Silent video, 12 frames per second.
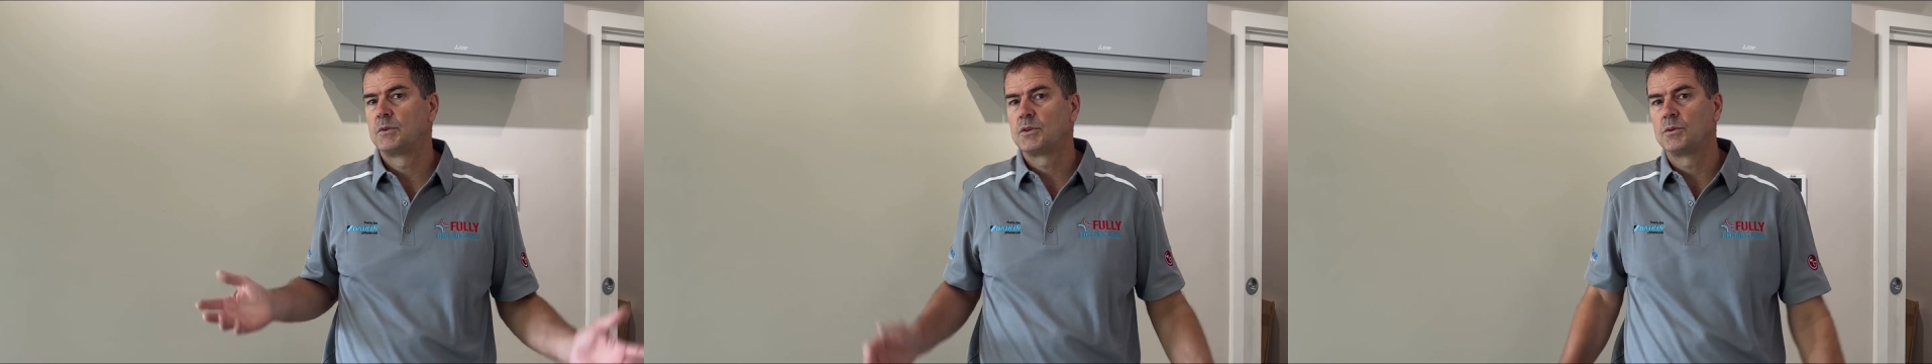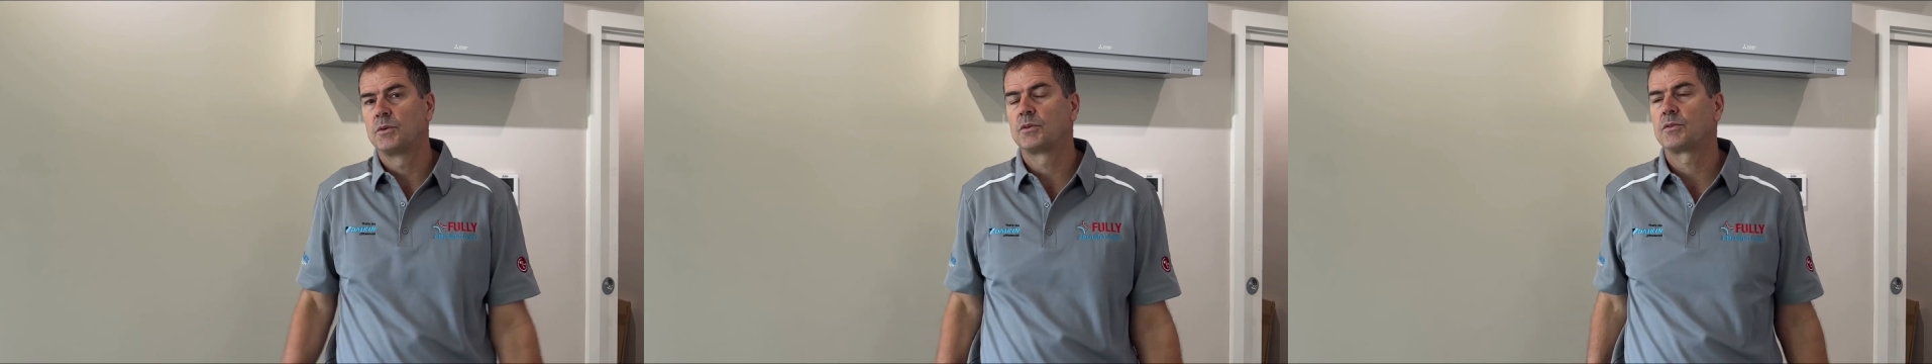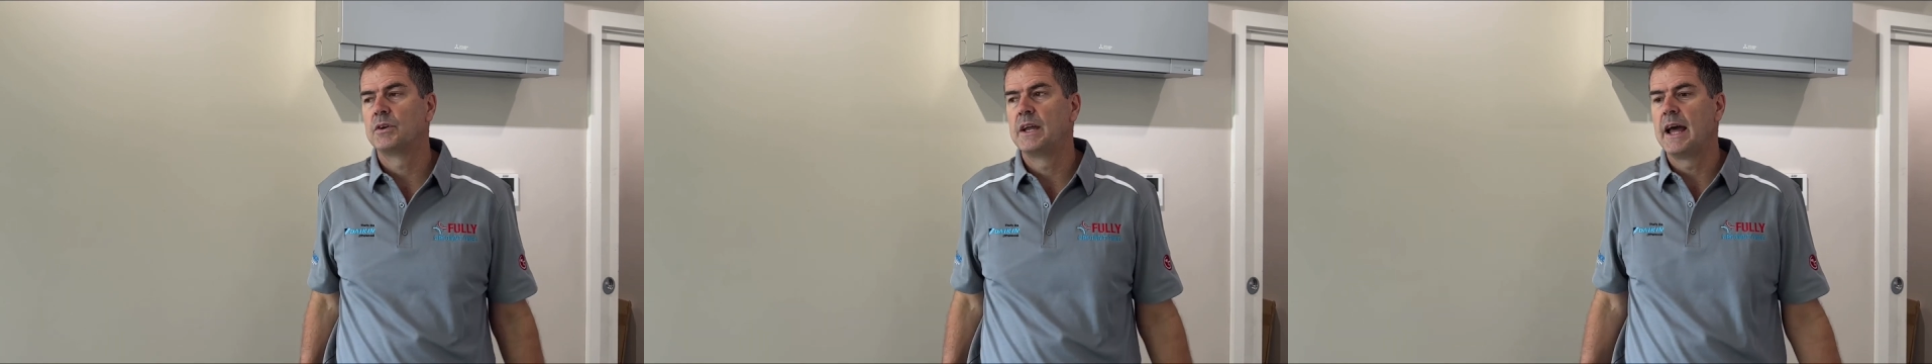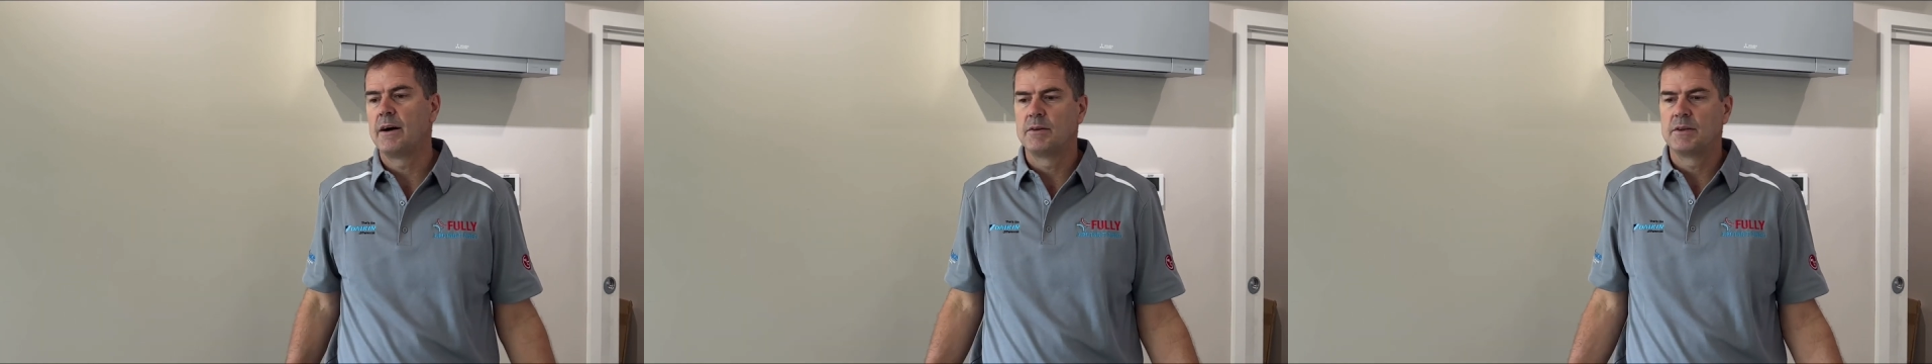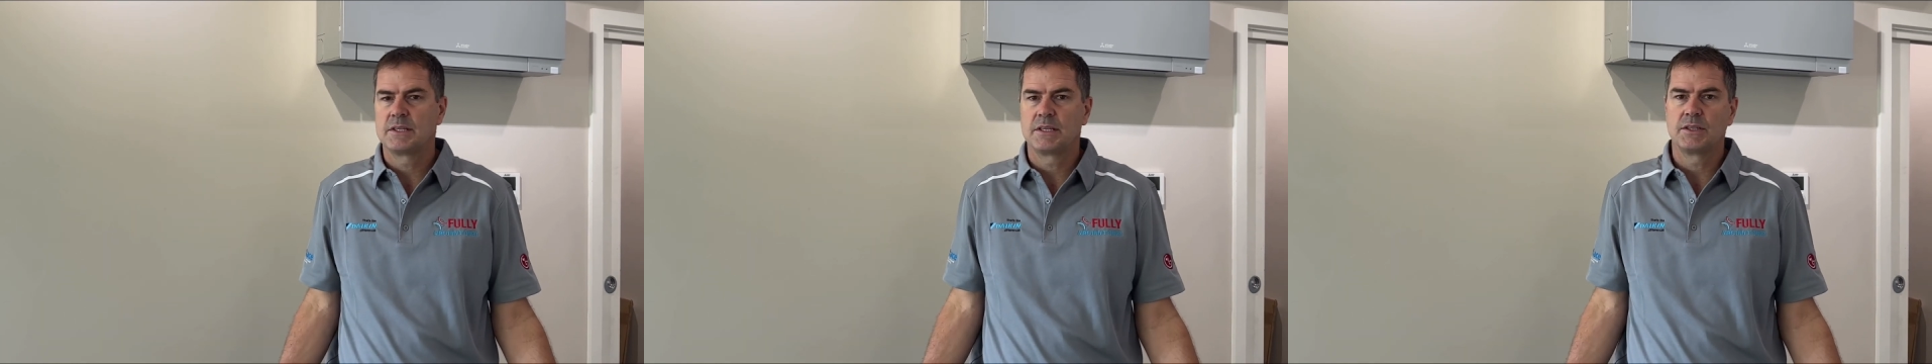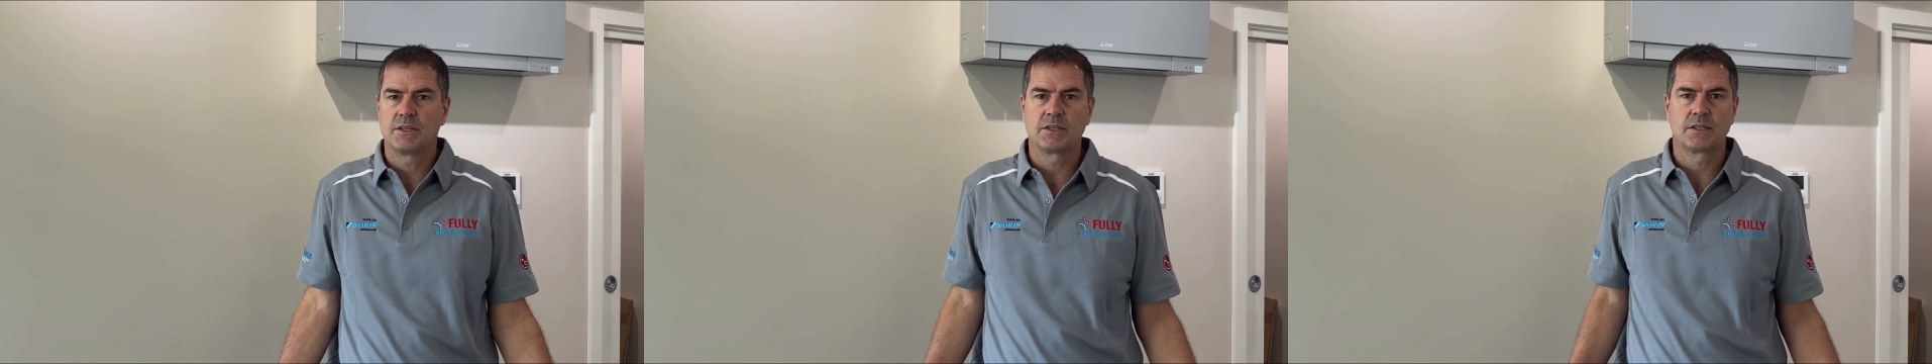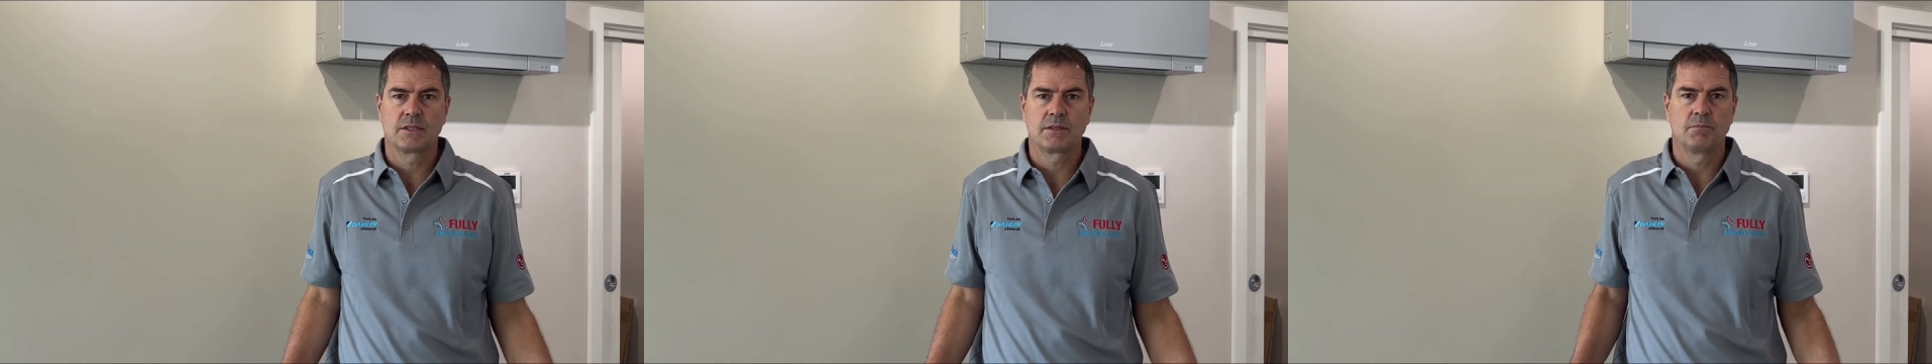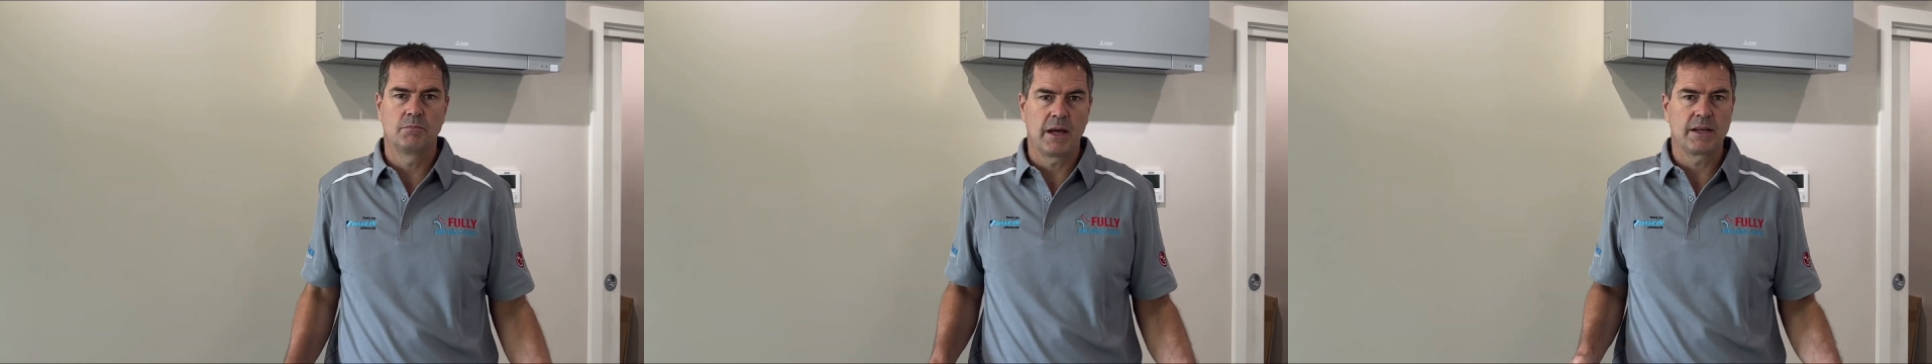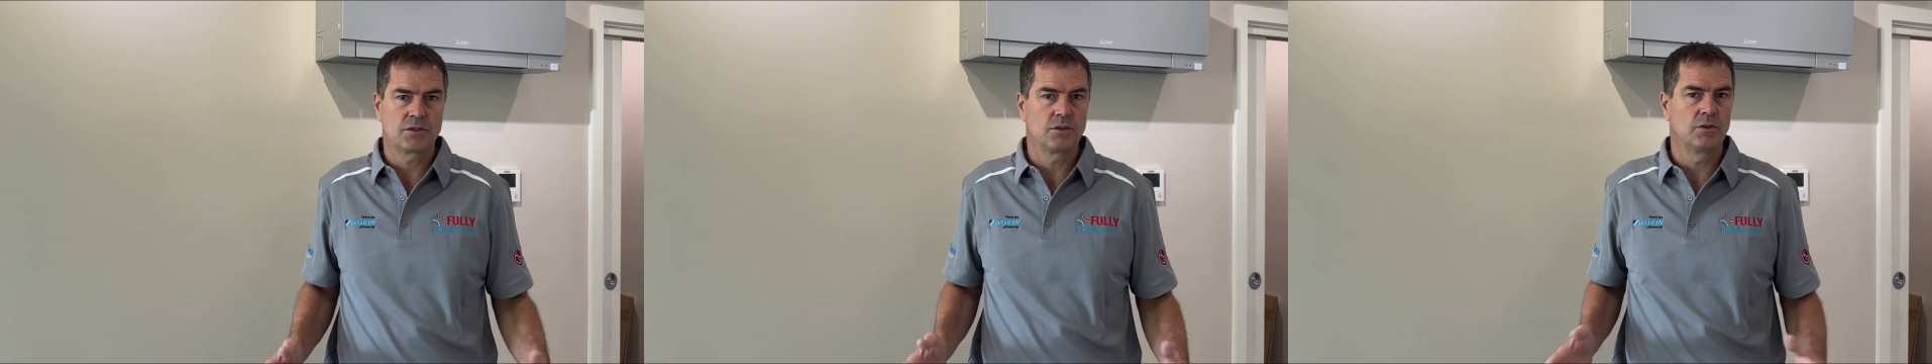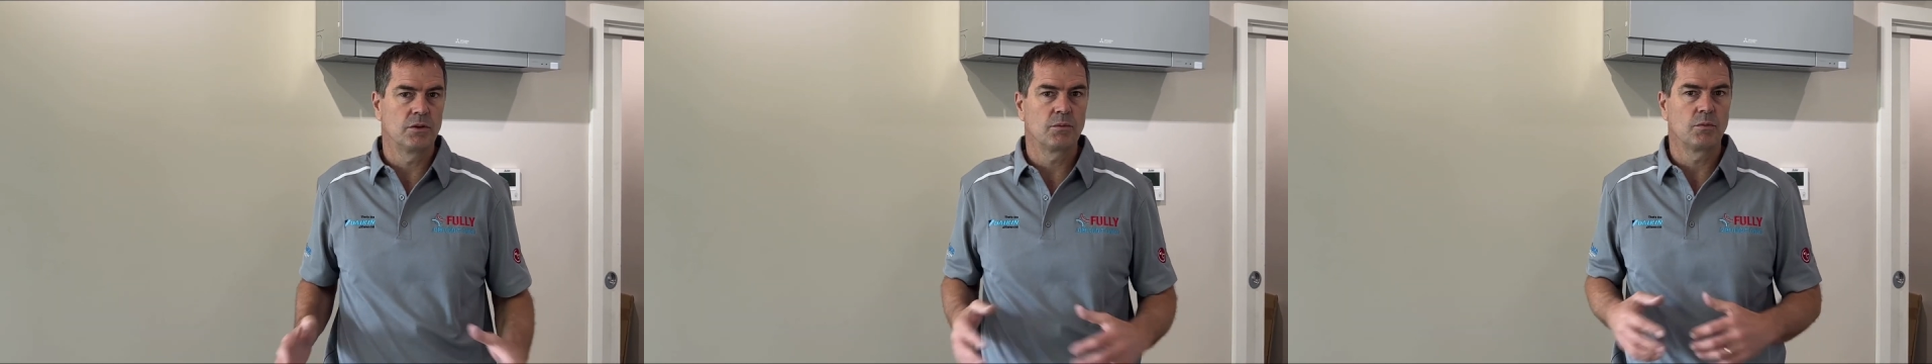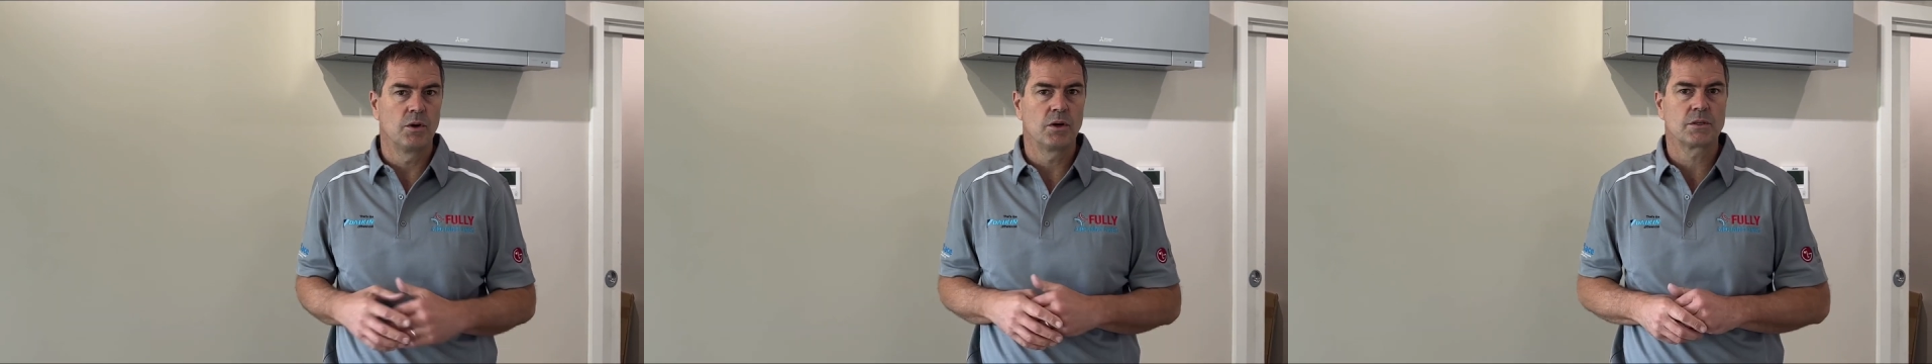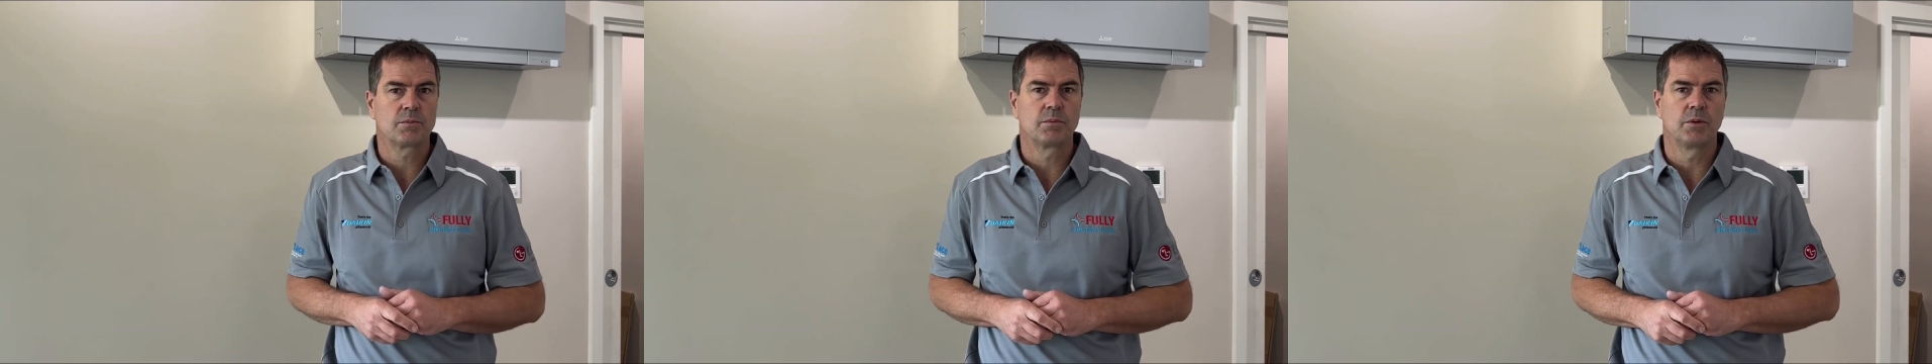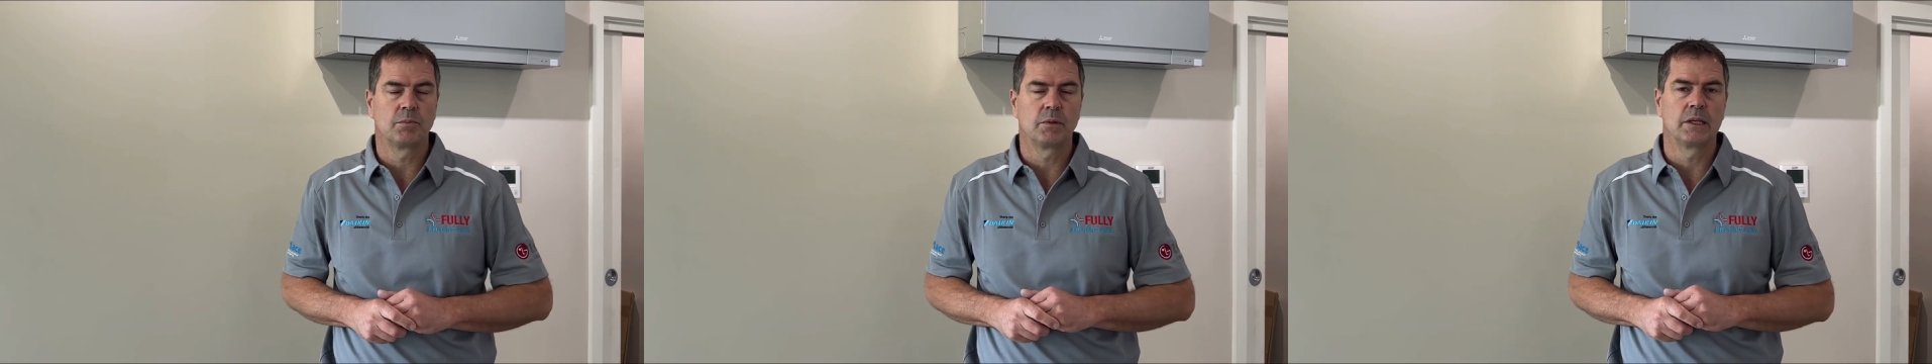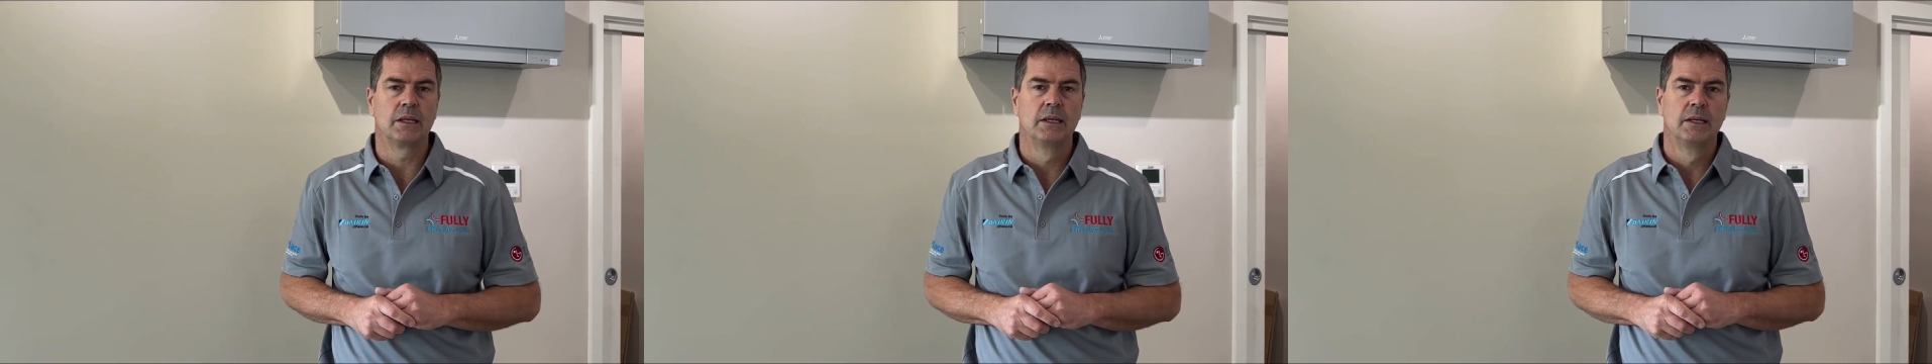2 or 3 hours and just make sure it works properly.